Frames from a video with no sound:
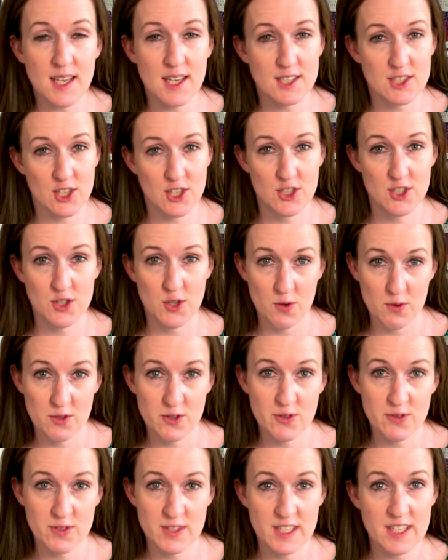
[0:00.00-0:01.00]
as I showed
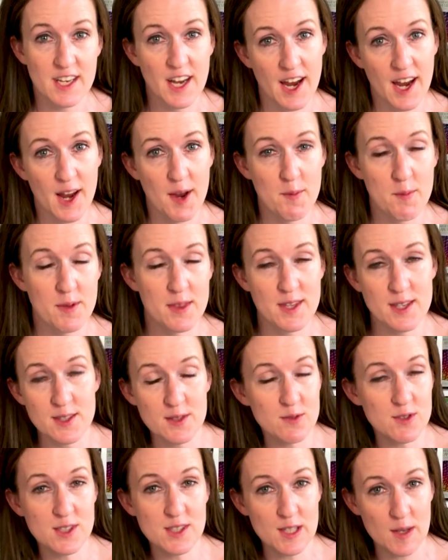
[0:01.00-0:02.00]
you today, but these
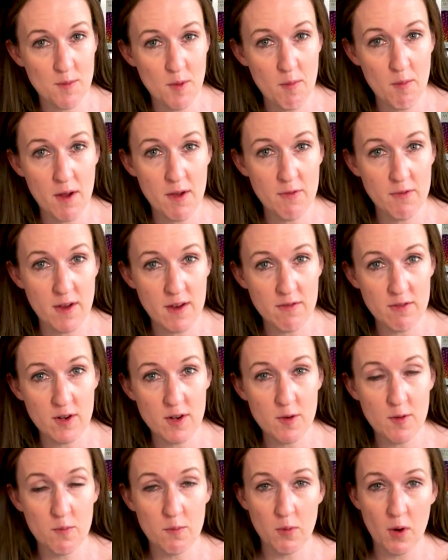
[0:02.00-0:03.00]
were some of my
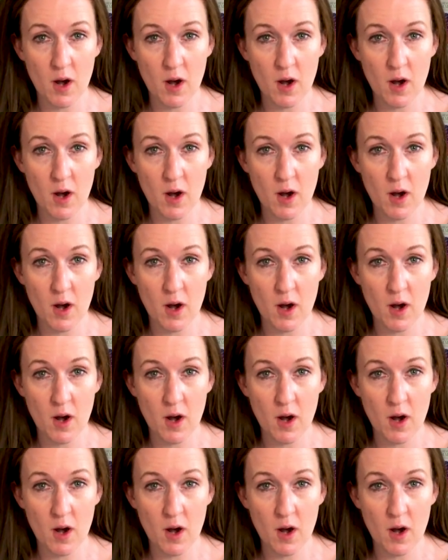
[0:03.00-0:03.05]
favorite